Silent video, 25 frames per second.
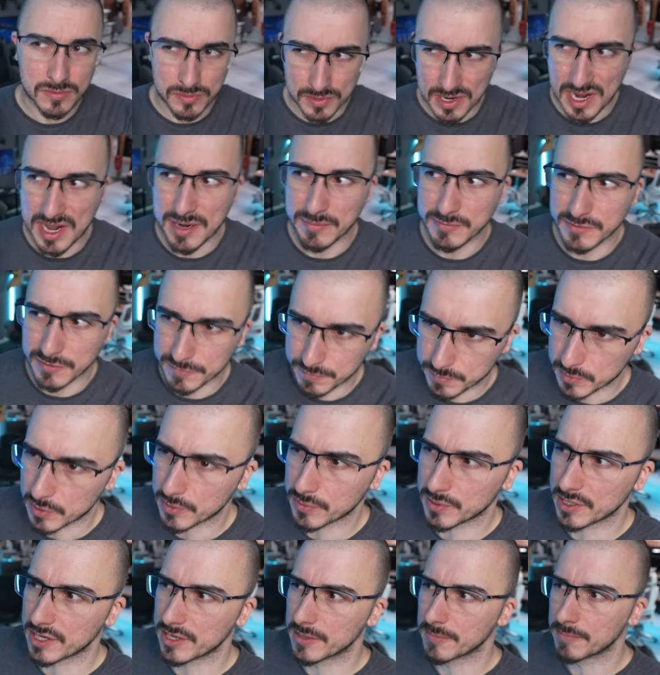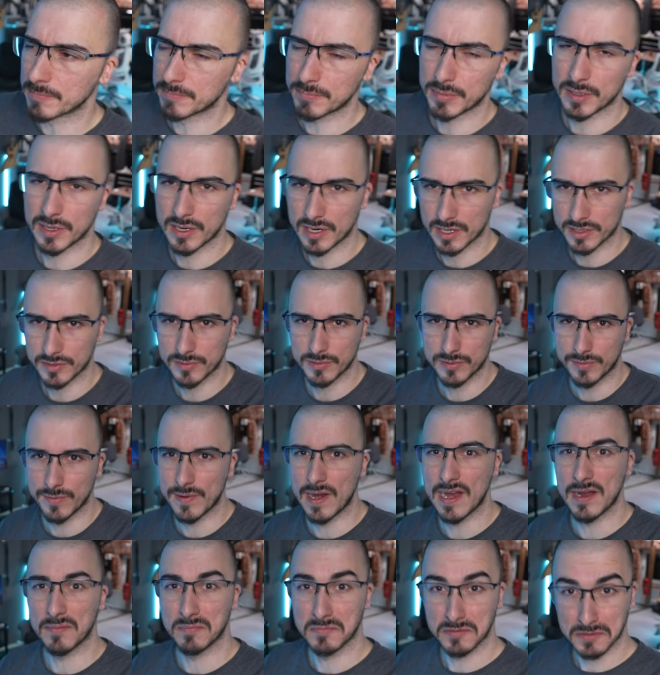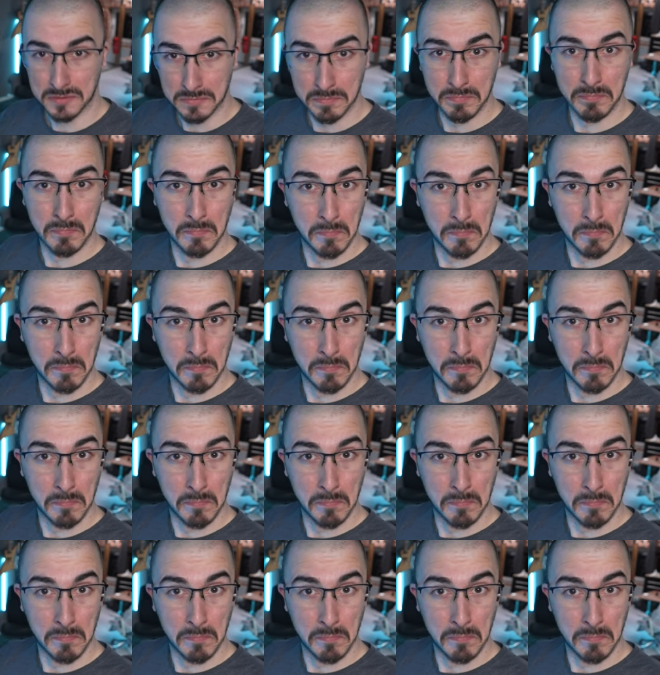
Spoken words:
grams of protein per 100 grams.